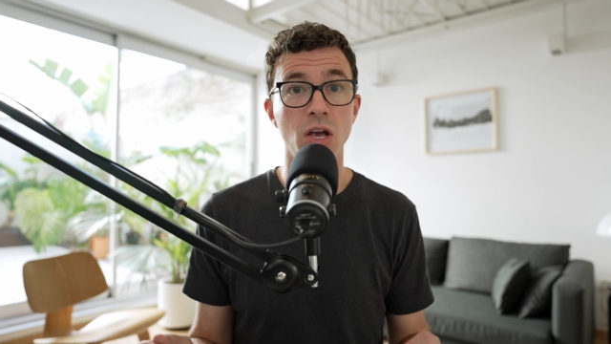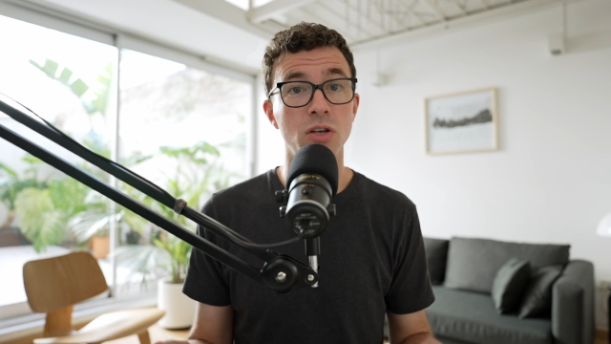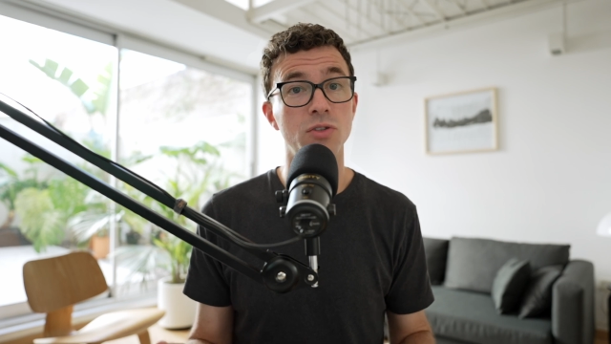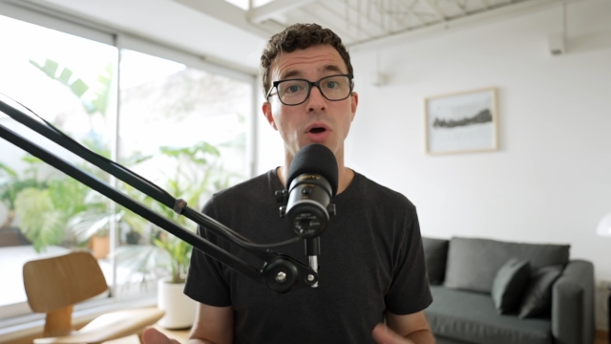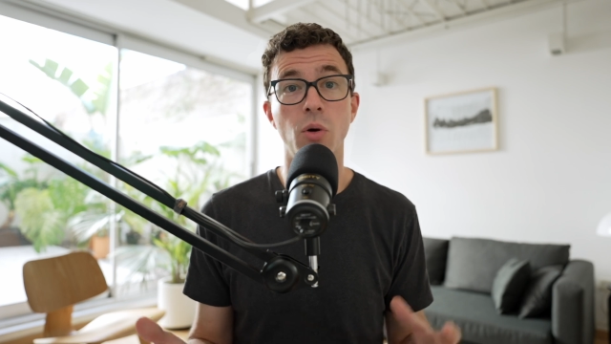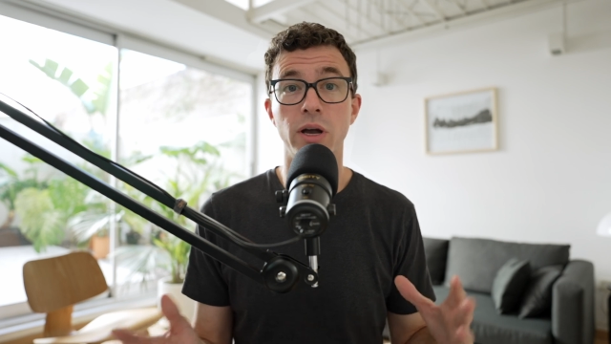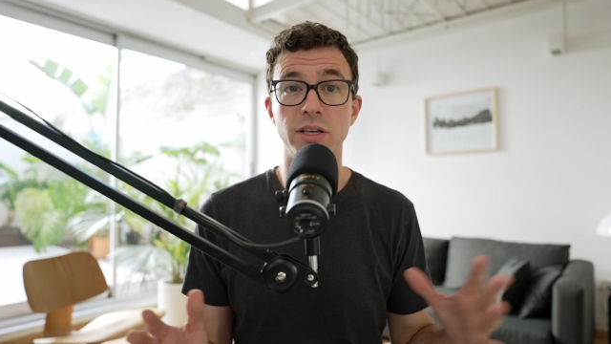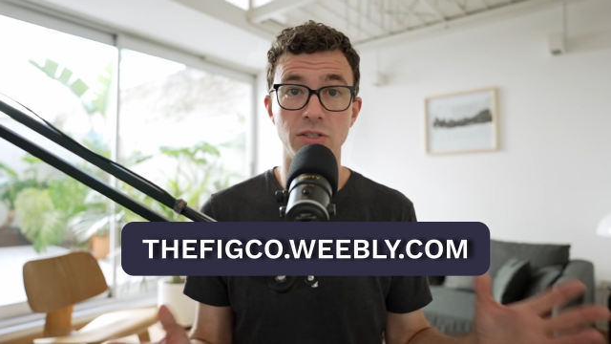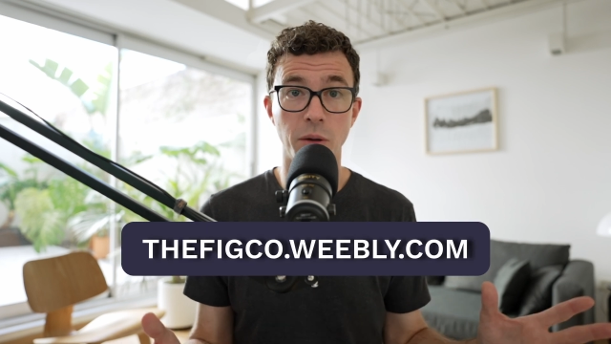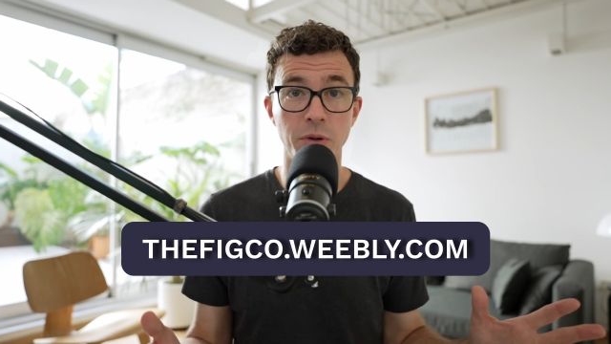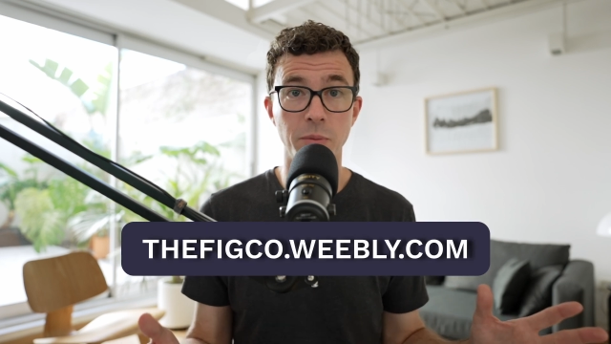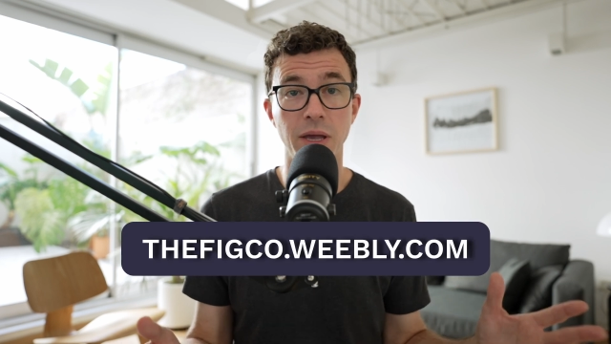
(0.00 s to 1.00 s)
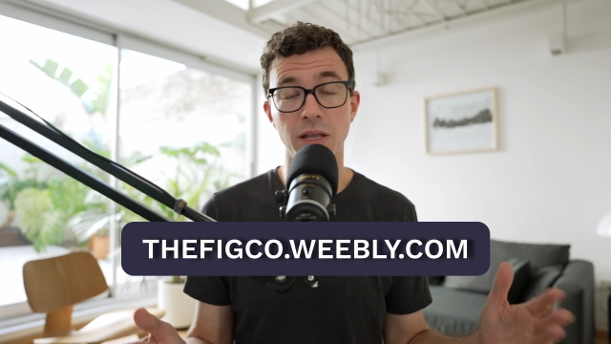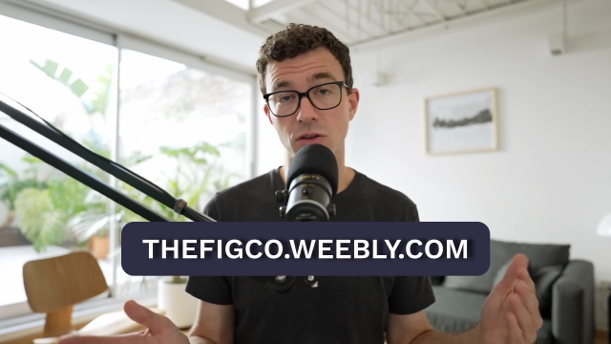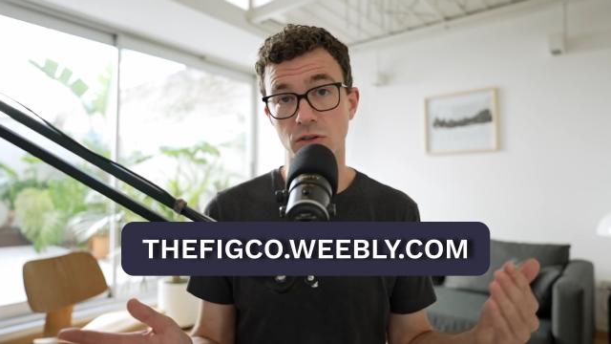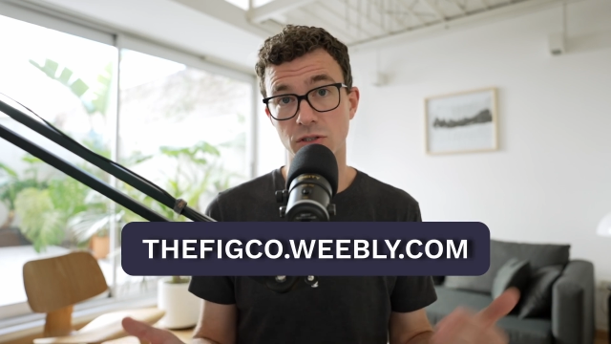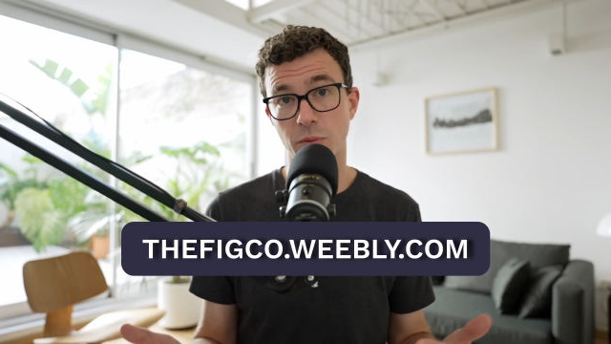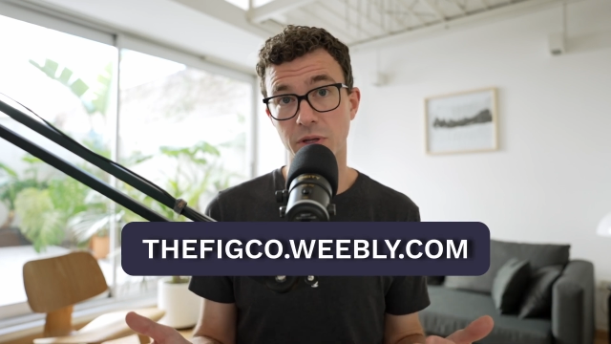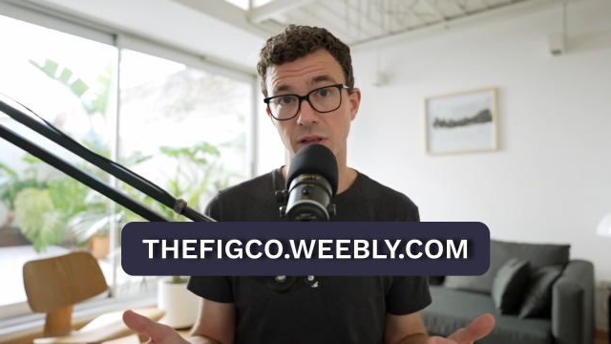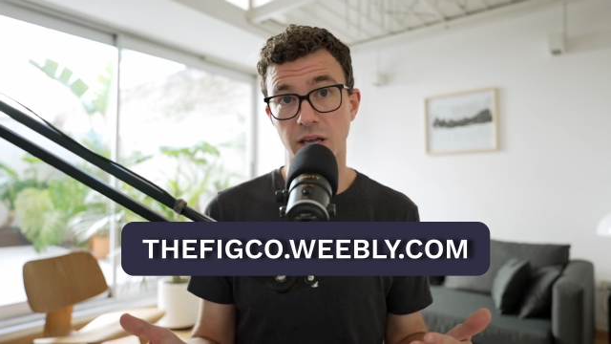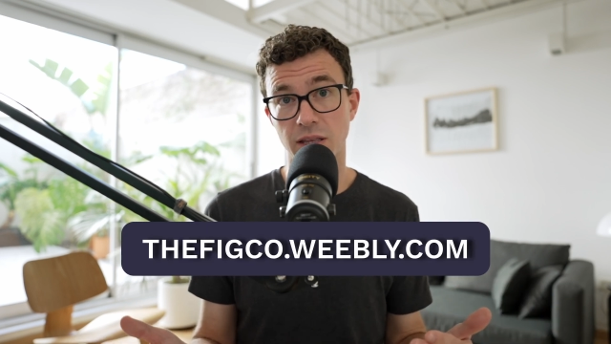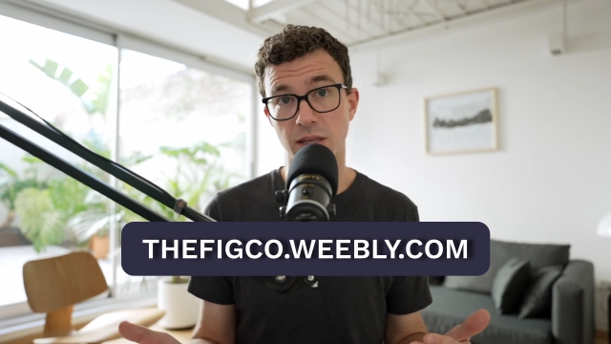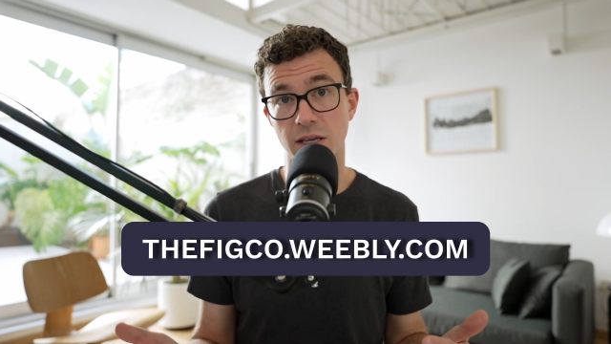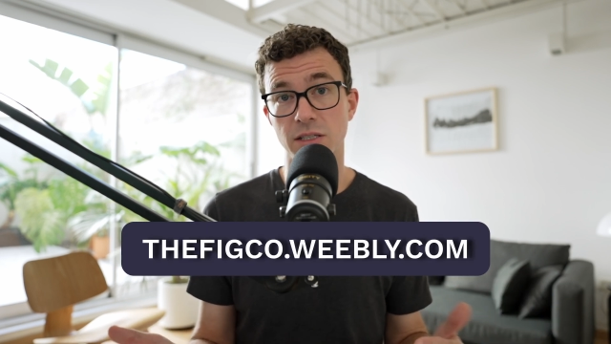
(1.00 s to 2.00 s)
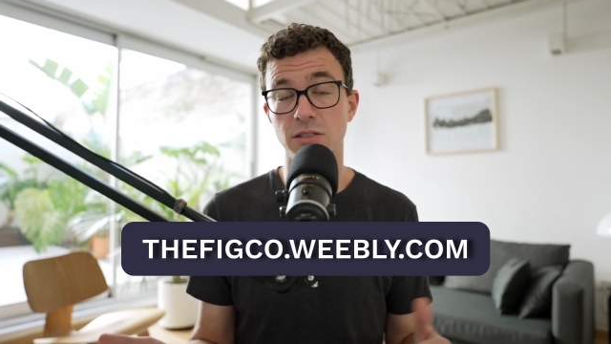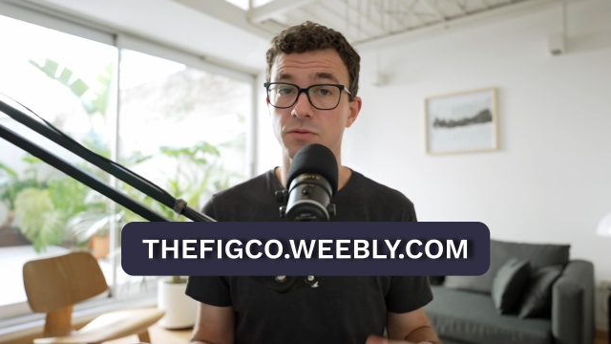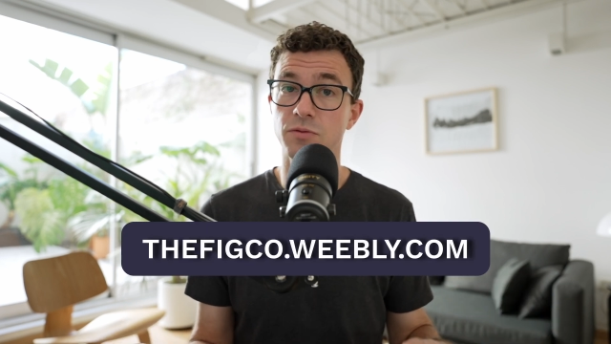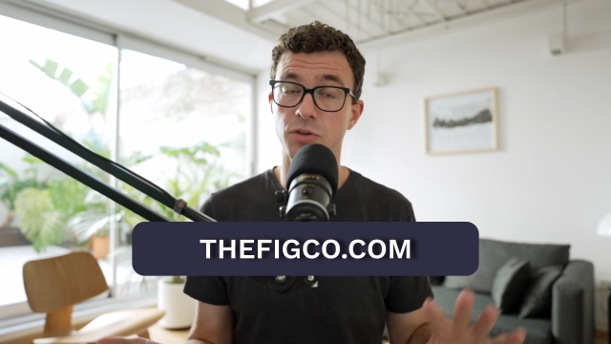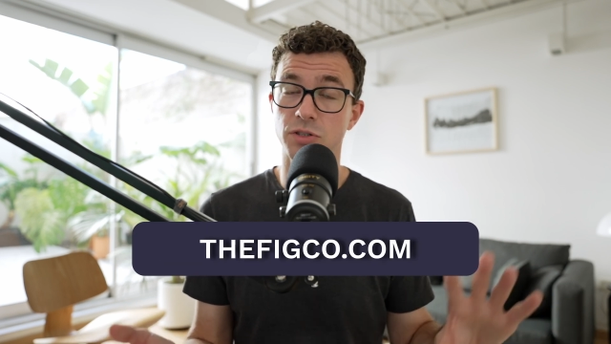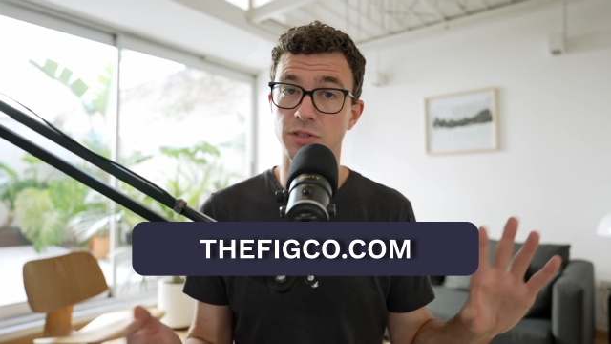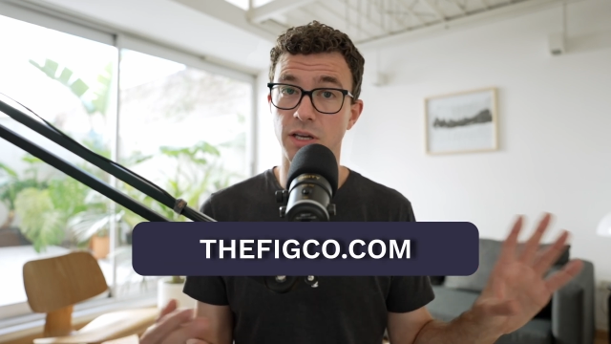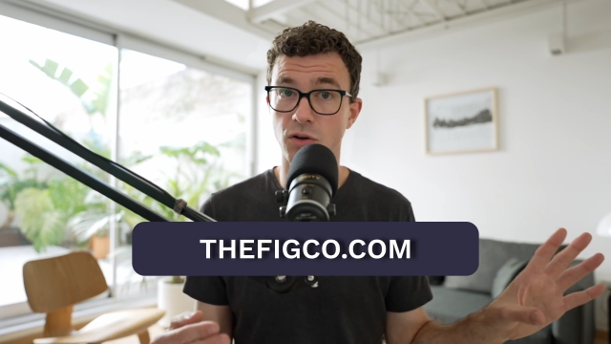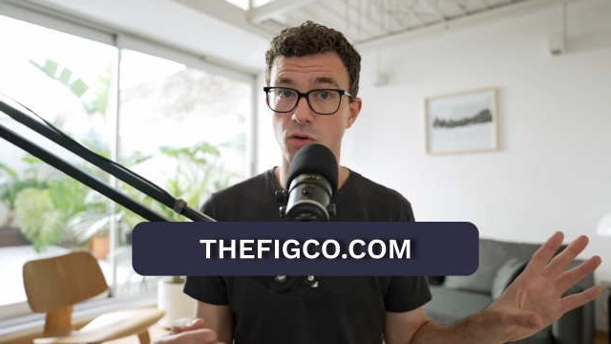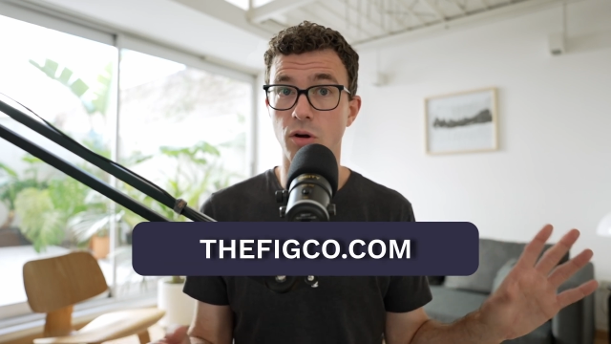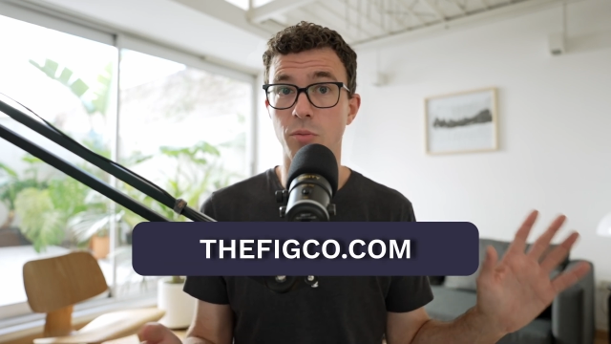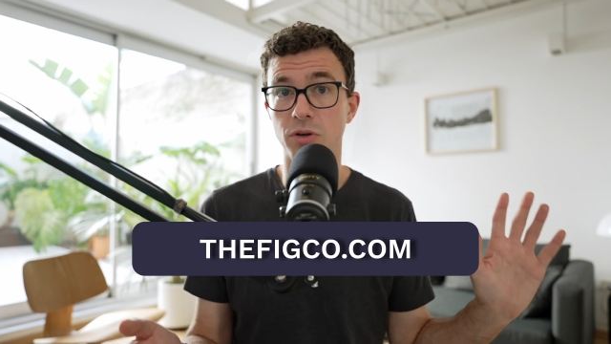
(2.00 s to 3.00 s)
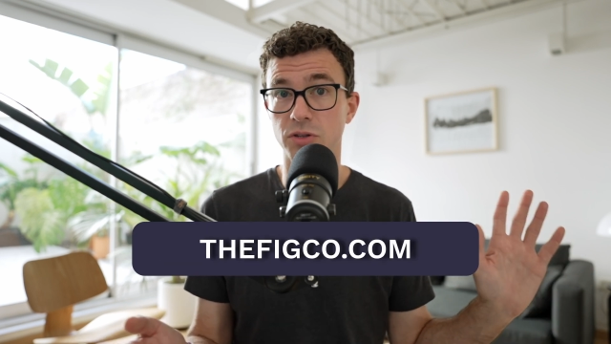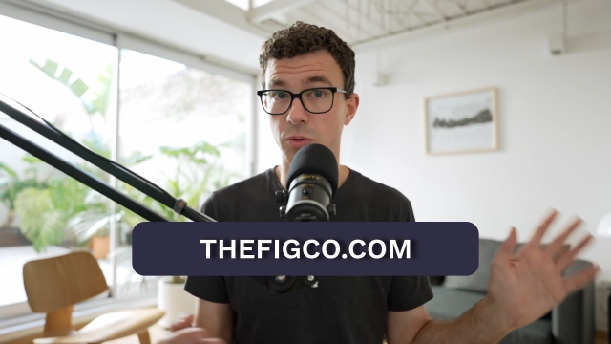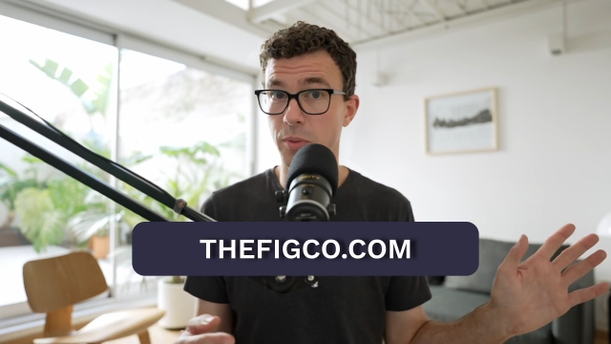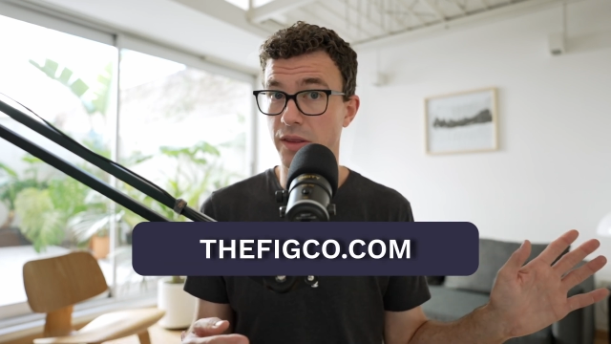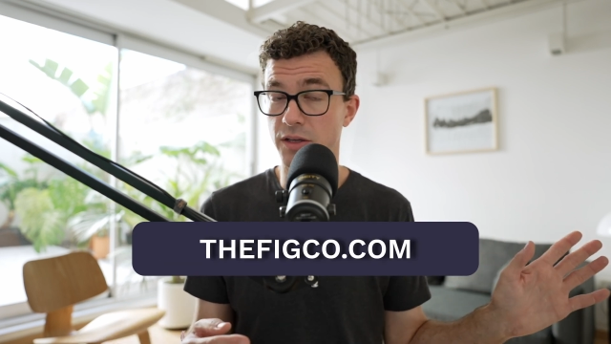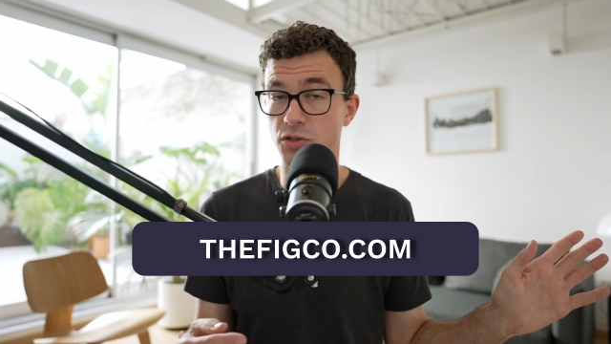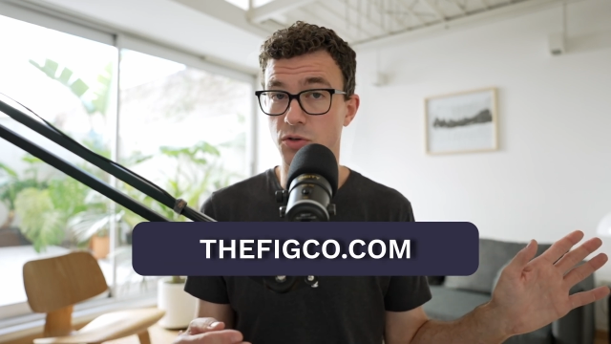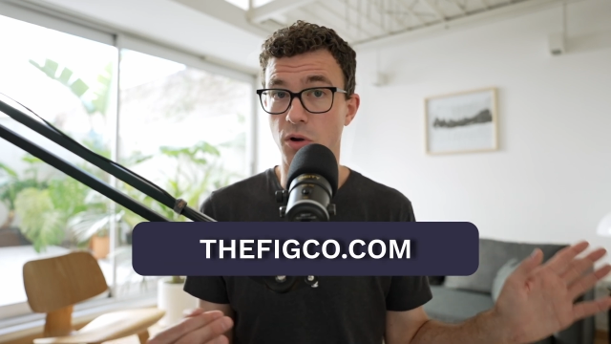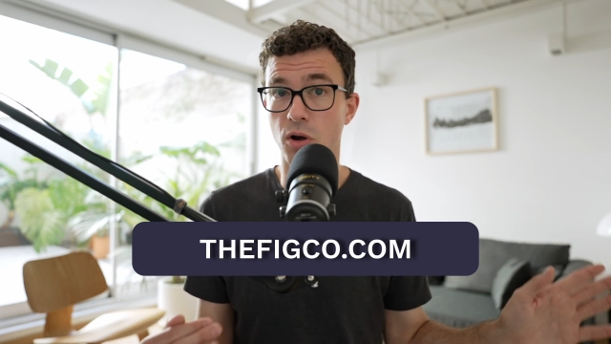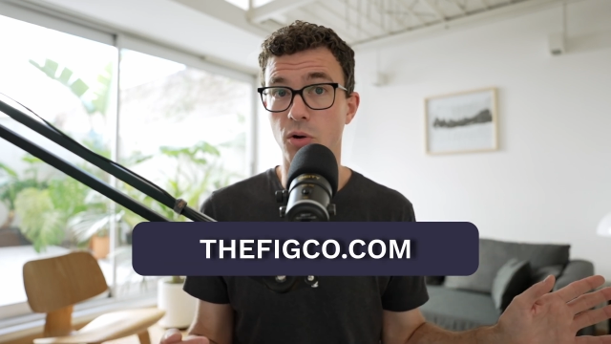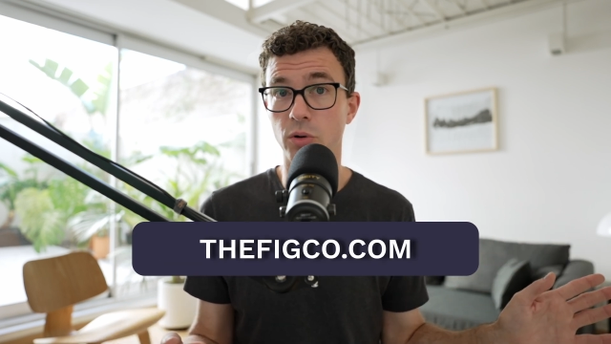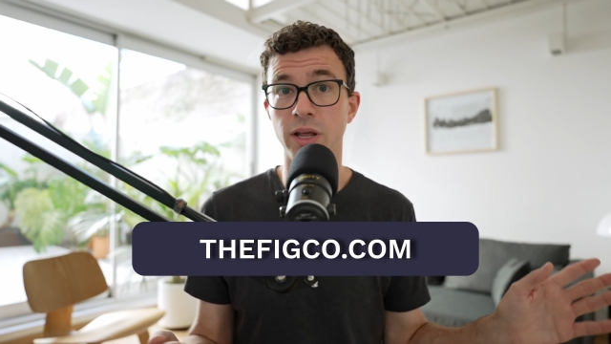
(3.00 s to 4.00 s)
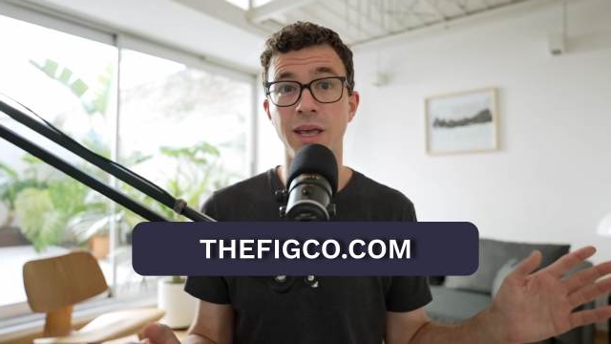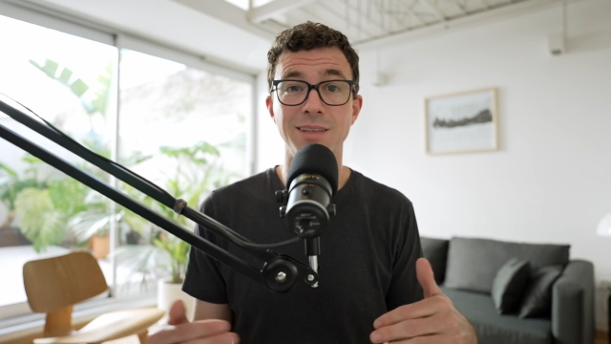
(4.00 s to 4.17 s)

So a subdomain looks something like this versus a normal domain that you own.